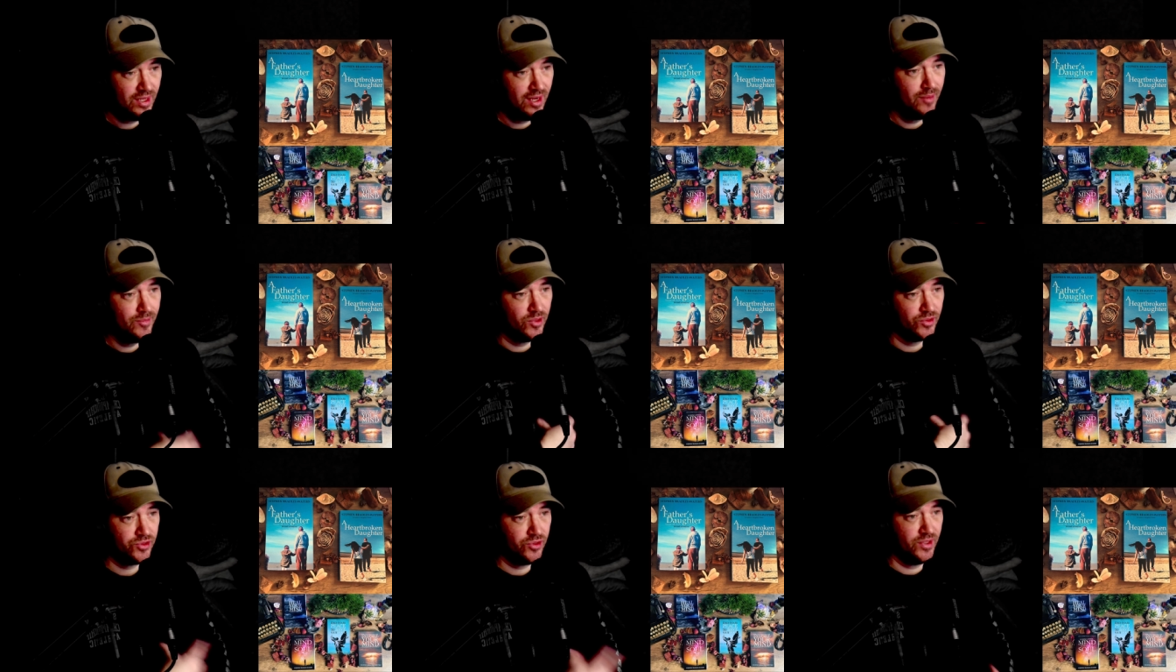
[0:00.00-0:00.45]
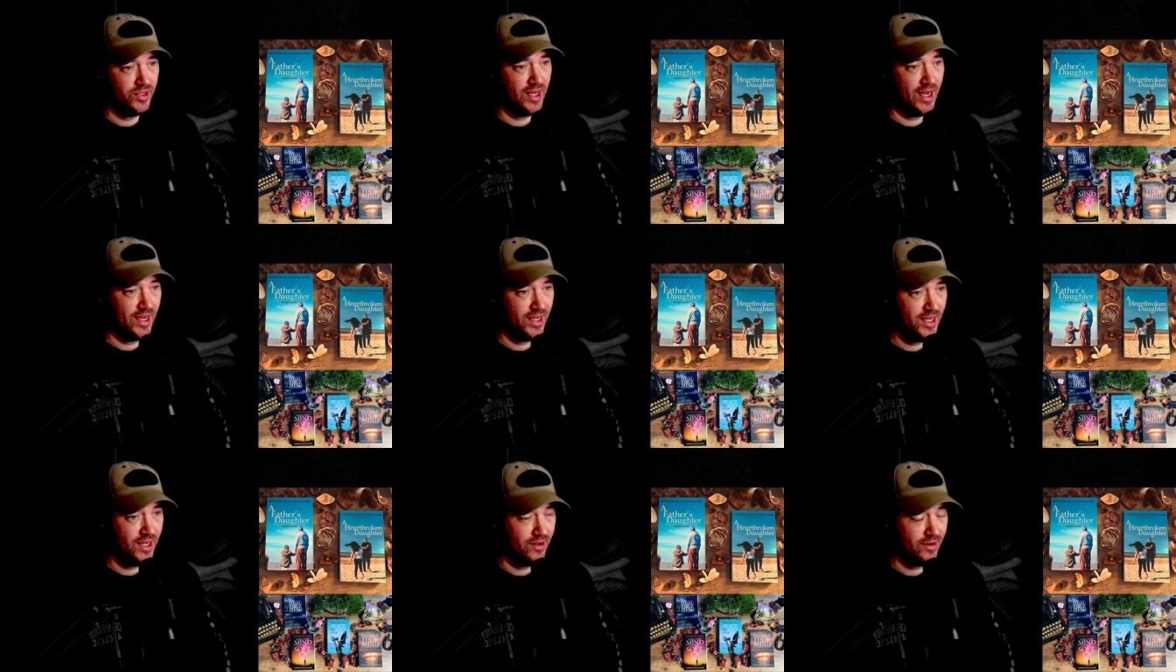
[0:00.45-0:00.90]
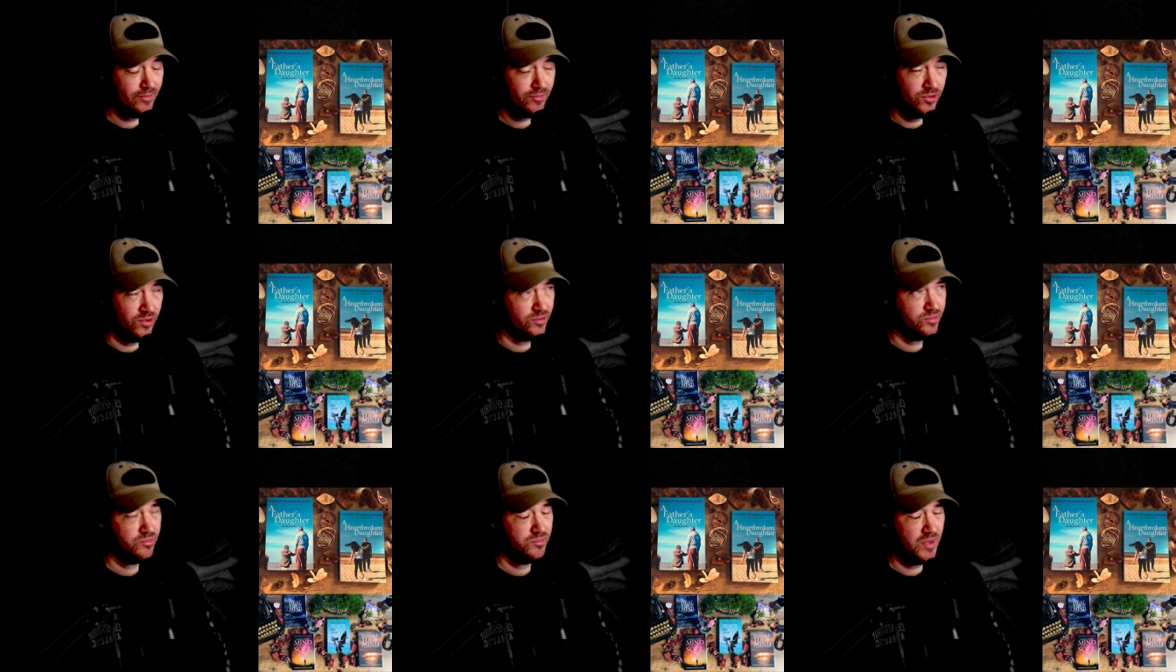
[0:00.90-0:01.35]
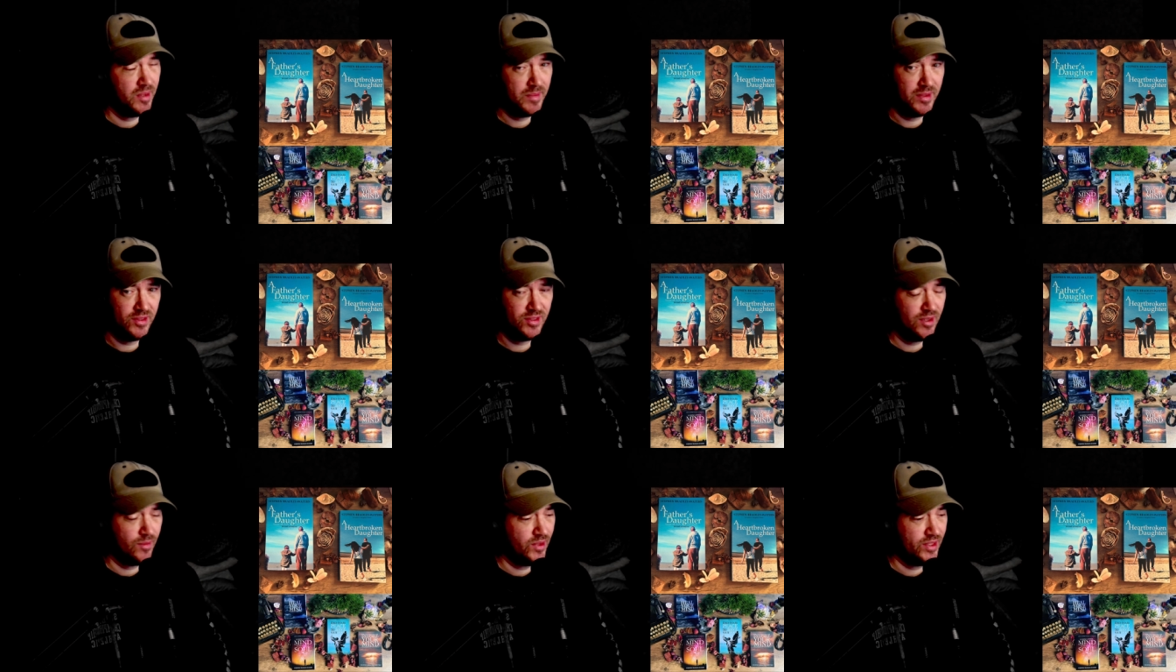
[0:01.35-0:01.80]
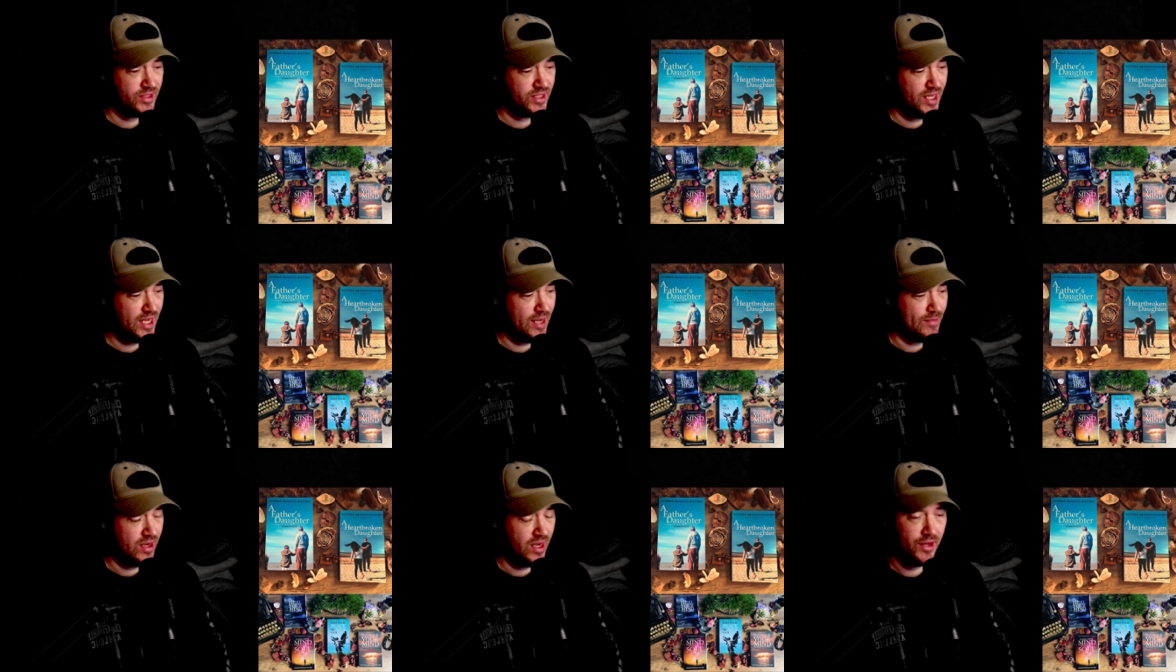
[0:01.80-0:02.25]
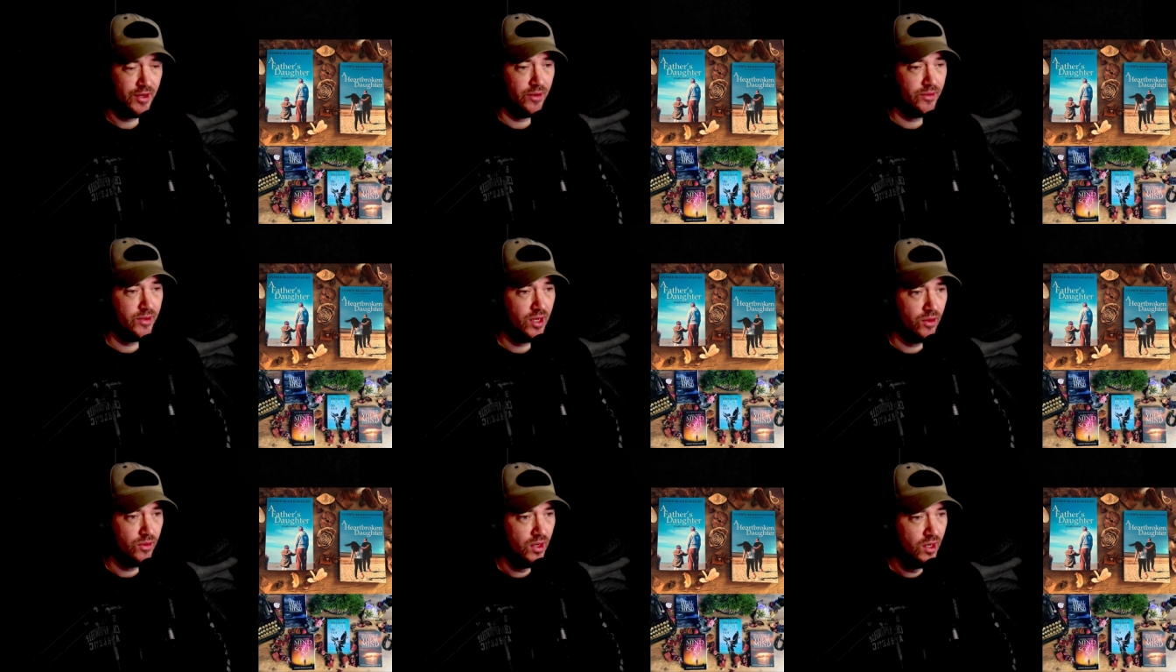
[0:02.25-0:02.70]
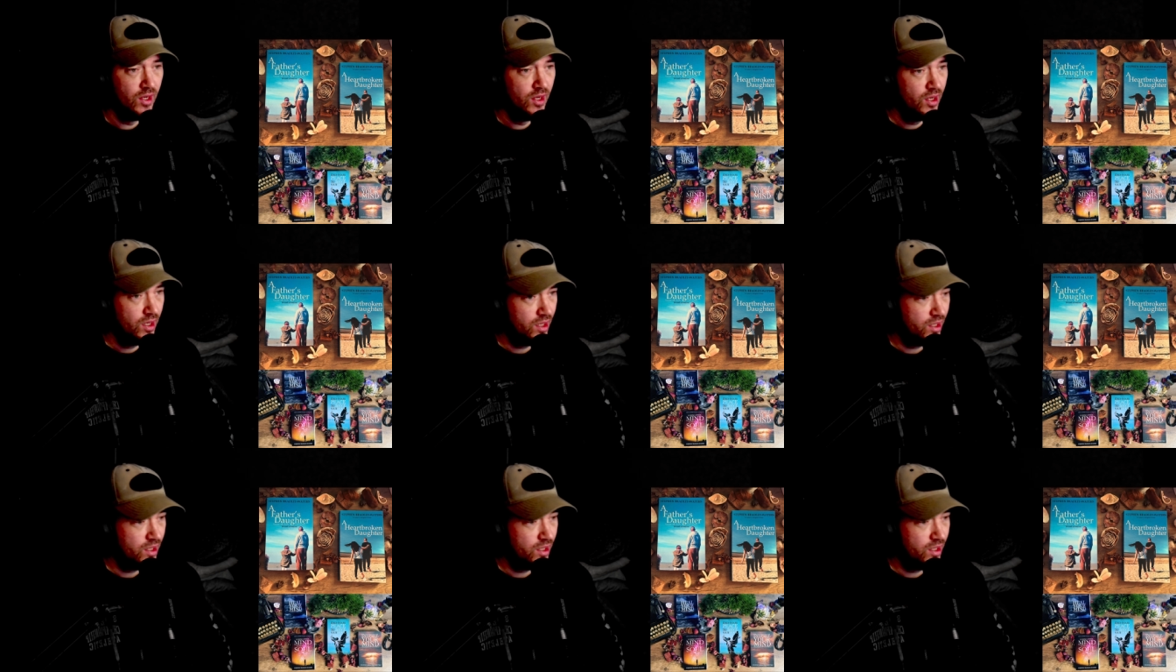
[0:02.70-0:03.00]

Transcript: Now, I'm not doing that here. Well, maybe in some ways I am. I don't know.